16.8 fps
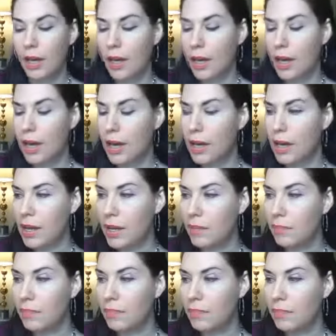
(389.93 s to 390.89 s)

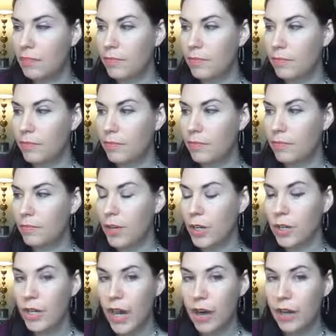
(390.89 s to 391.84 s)

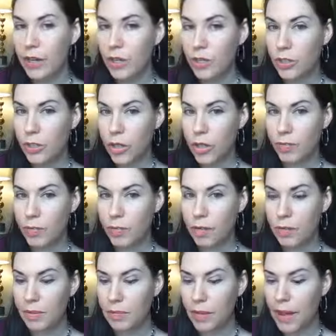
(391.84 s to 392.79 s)
French Heritage is off the
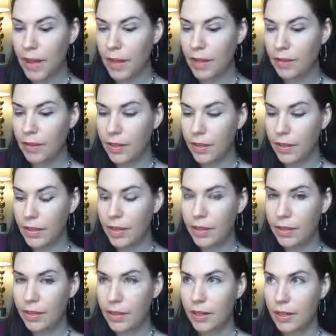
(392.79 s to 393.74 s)
beaten path.
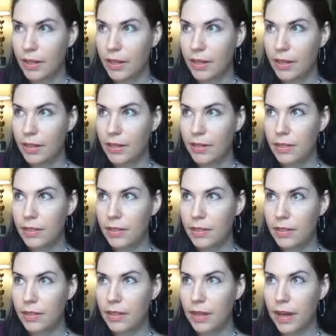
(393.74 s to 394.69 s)

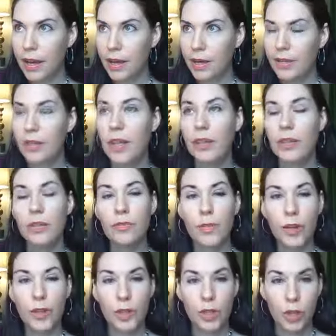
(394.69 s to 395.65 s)
Southern
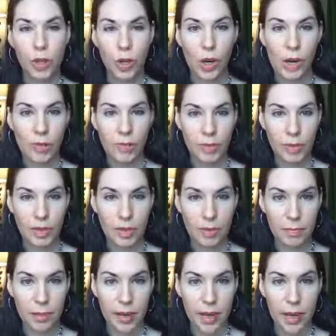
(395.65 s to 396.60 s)
Furniture off the beaten
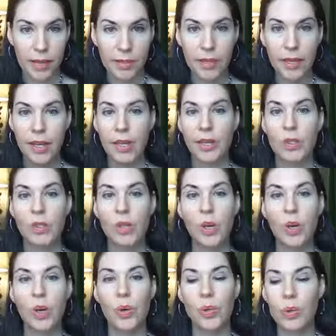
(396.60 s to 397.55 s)
path.
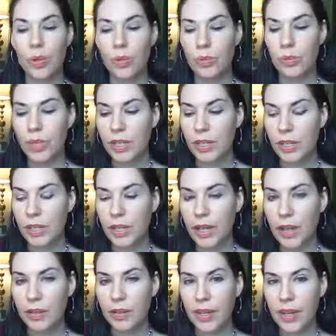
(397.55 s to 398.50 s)
So you need to
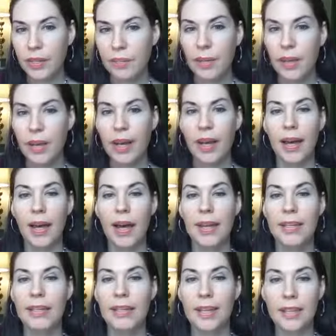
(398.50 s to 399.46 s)
tell them,
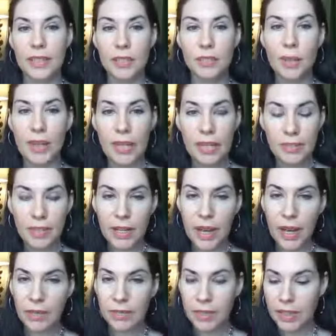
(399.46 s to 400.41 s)
and you might even
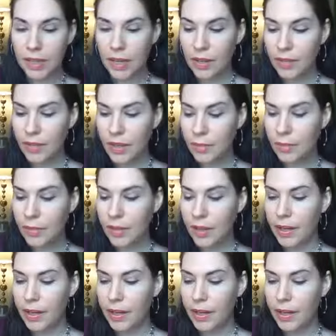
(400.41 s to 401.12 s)
have to tell them